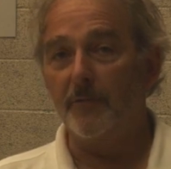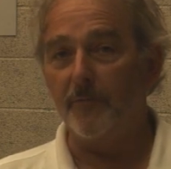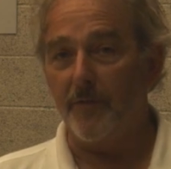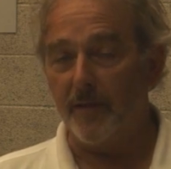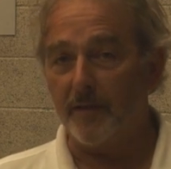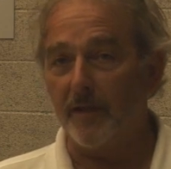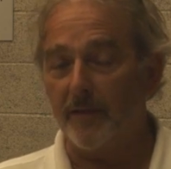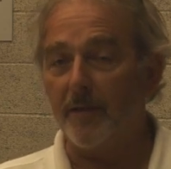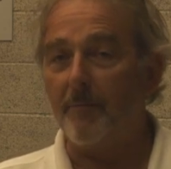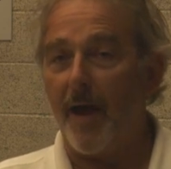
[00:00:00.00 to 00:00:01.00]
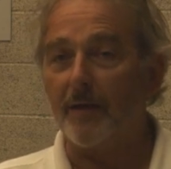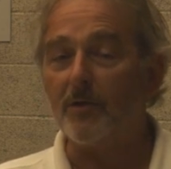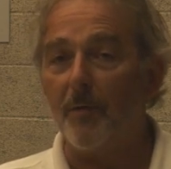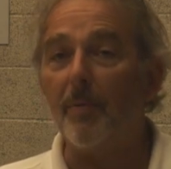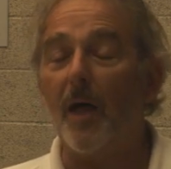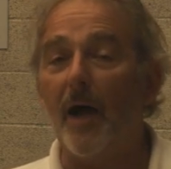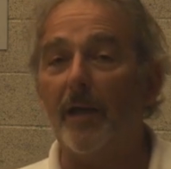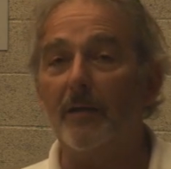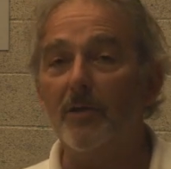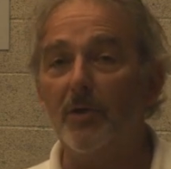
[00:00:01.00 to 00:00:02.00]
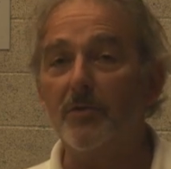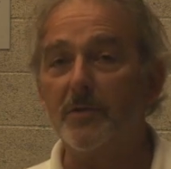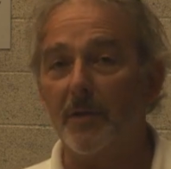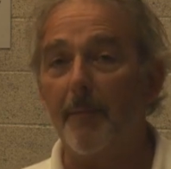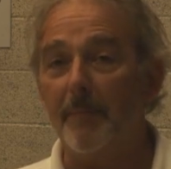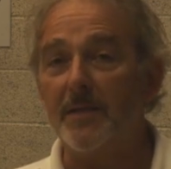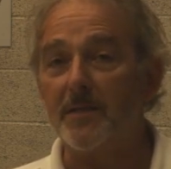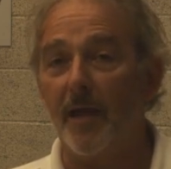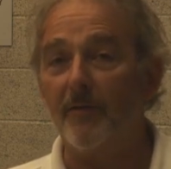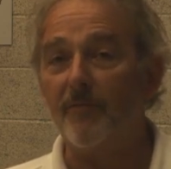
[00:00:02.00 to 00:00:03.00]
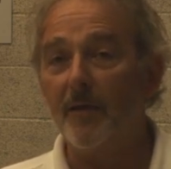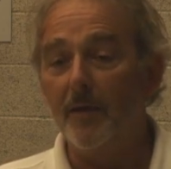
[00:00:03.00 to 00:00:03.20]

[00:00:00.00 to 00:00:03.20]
for the attendant in the back to apply and use and be safe.